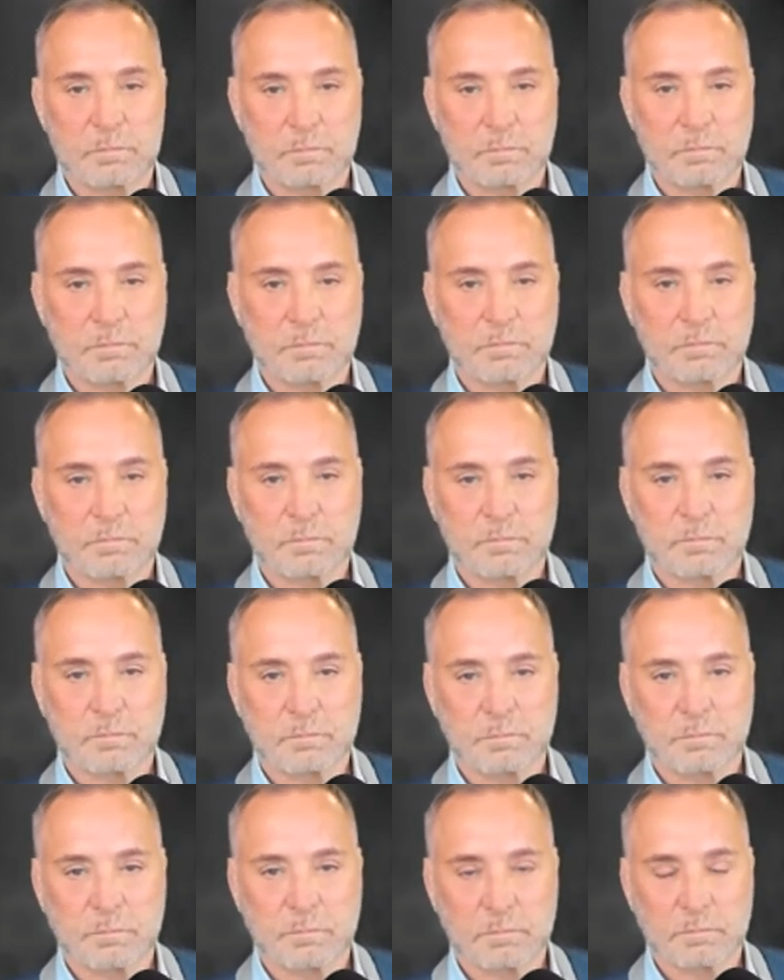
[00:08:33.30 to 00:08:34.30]

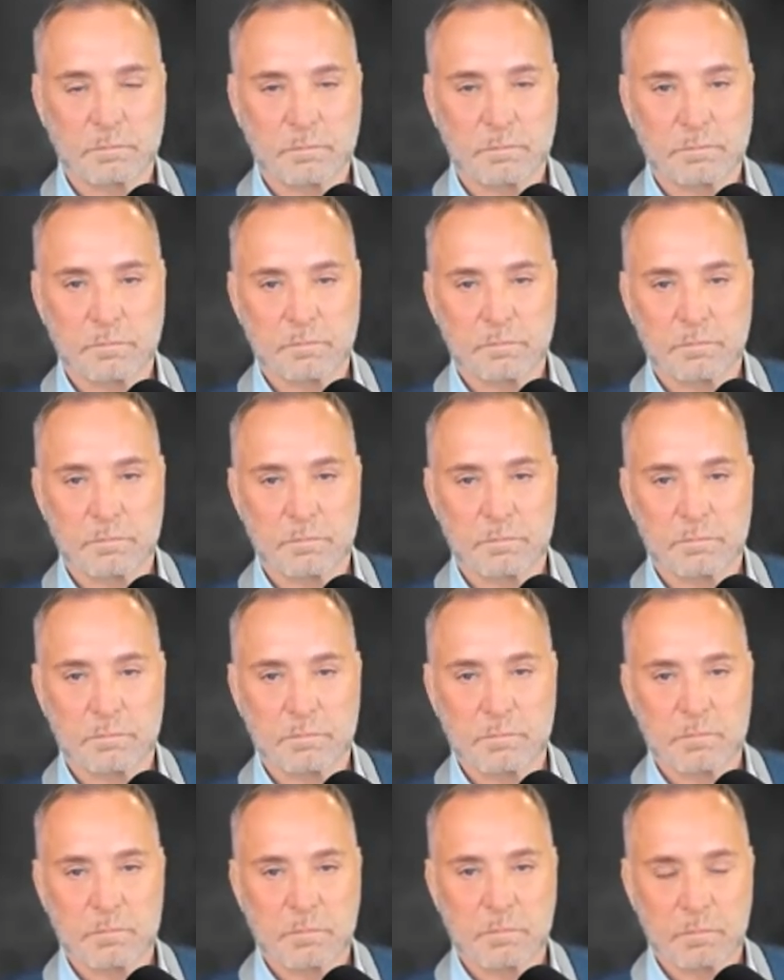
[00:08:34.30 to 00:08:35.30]

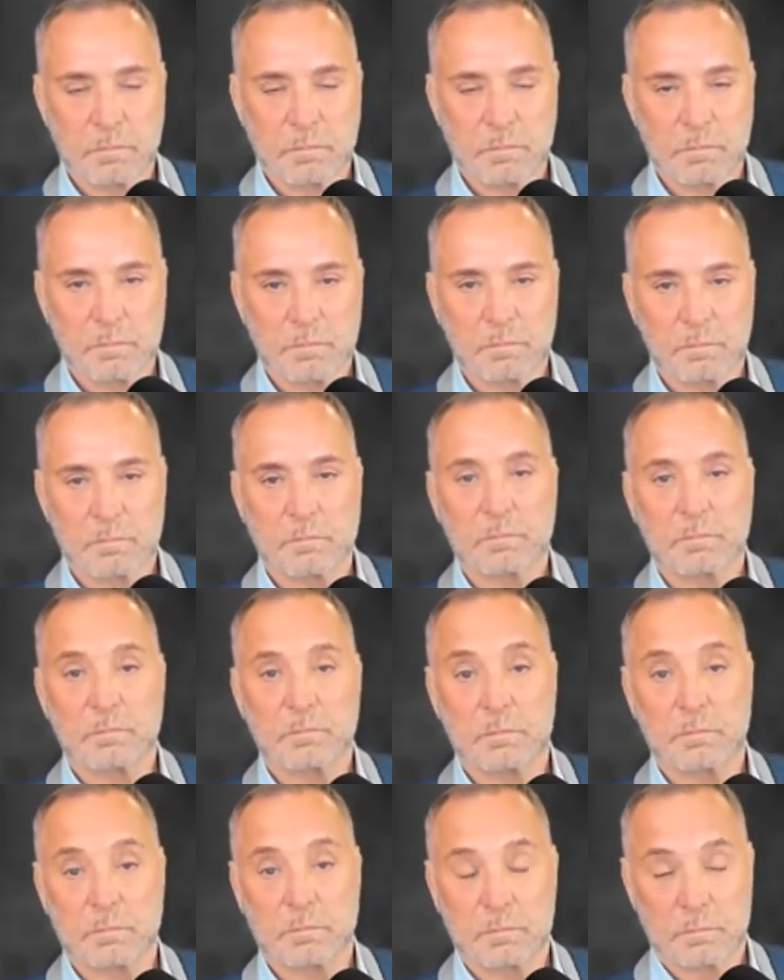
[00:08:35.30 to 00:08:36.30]

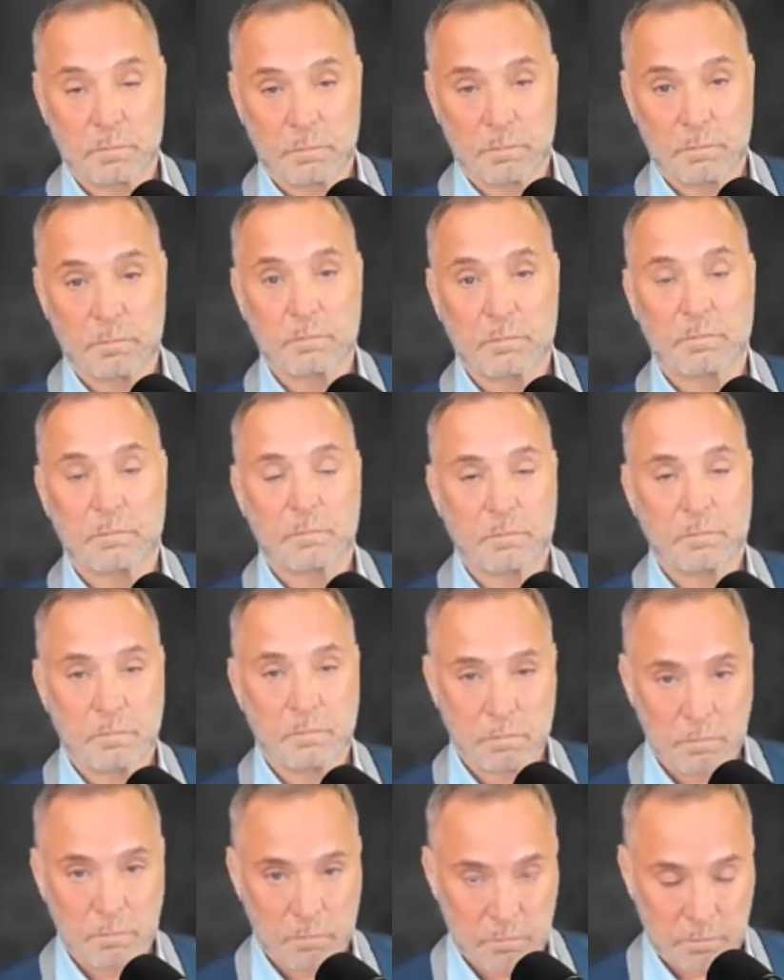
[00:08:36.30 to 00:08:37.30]

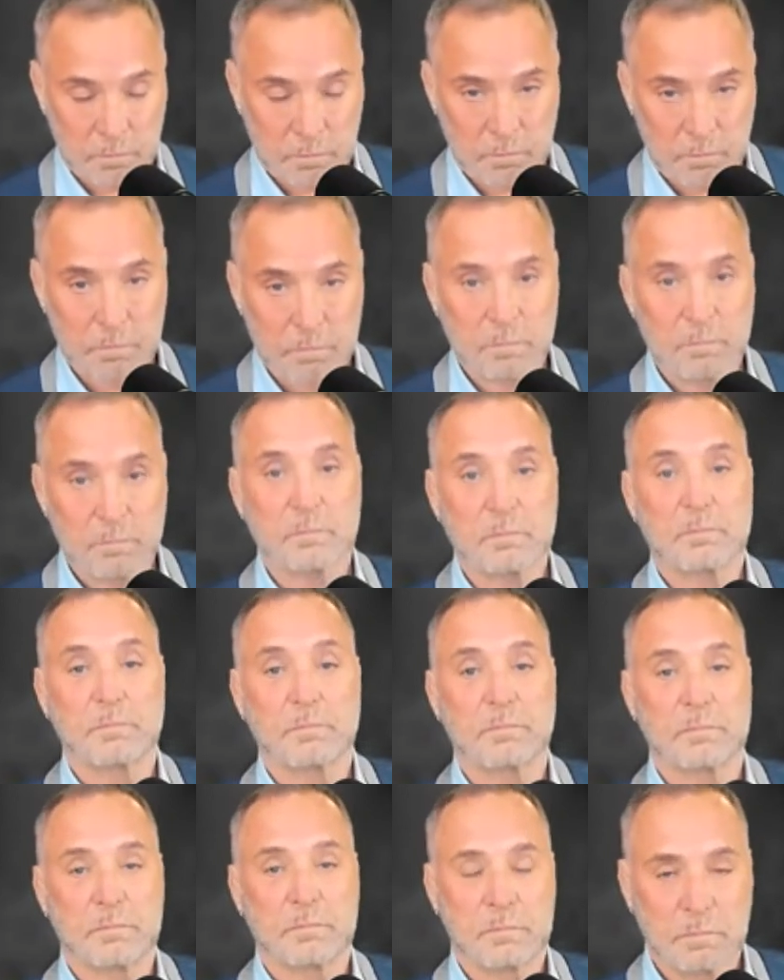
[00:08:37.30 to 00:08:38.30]

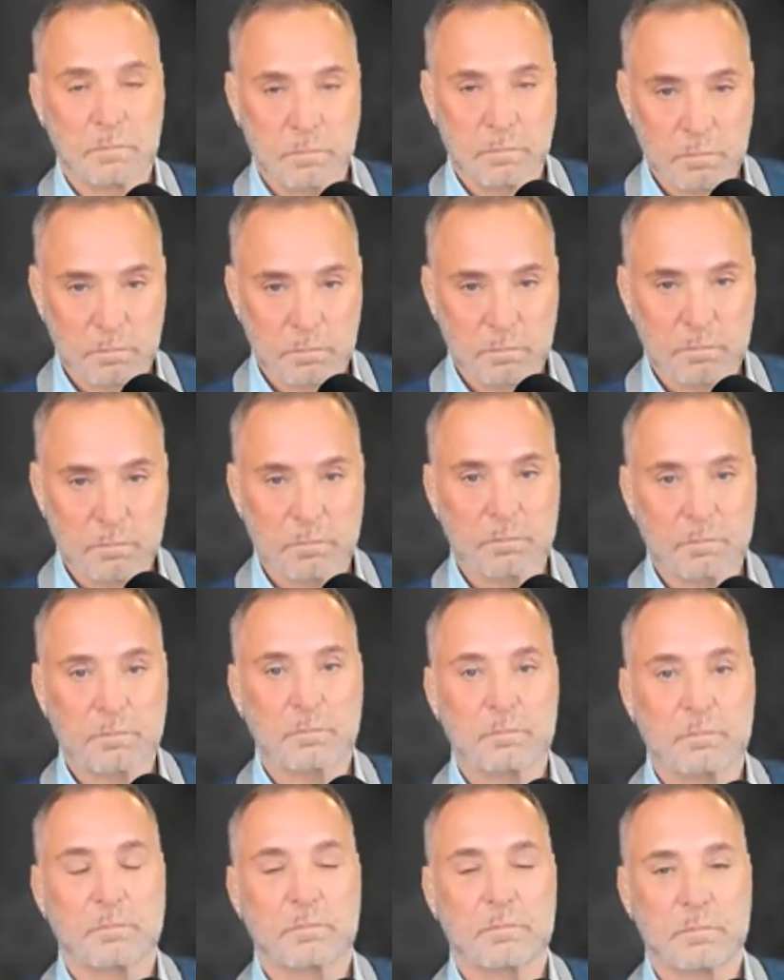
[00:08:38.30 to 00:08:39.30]

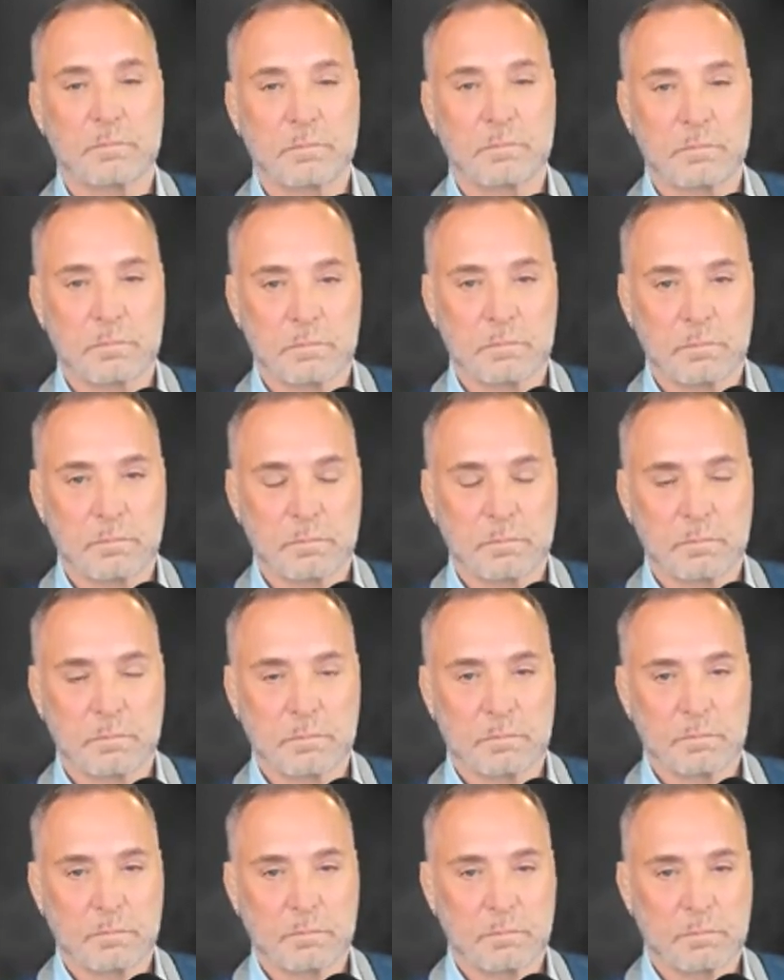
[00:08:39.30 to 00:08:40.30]

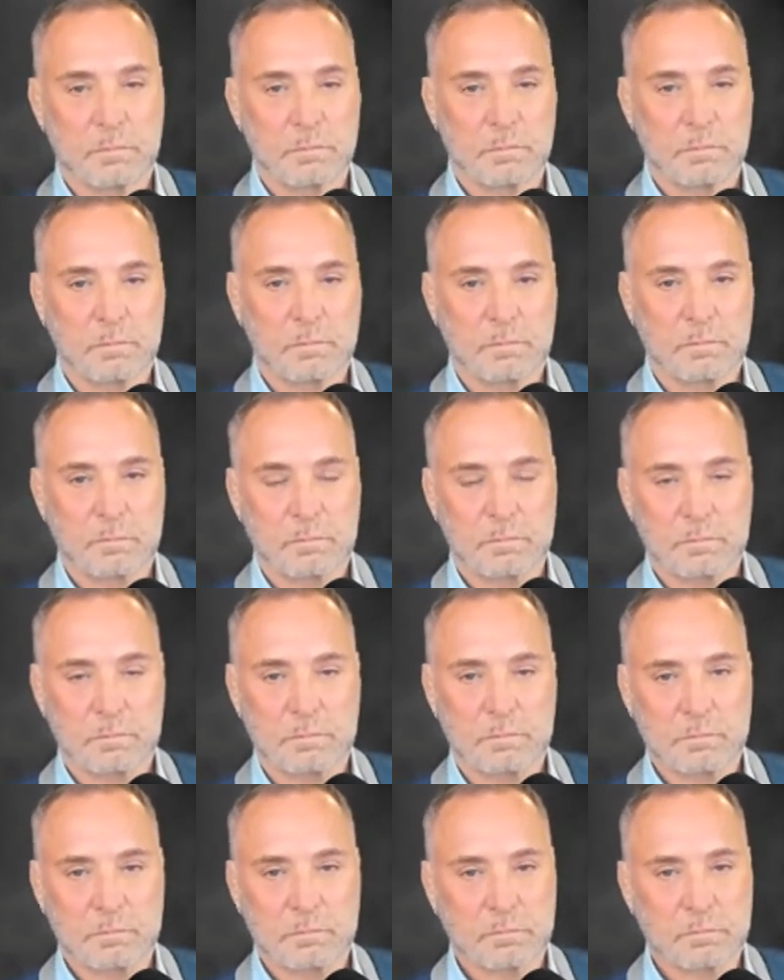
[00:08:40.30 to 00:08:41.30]
This person isn't speaking.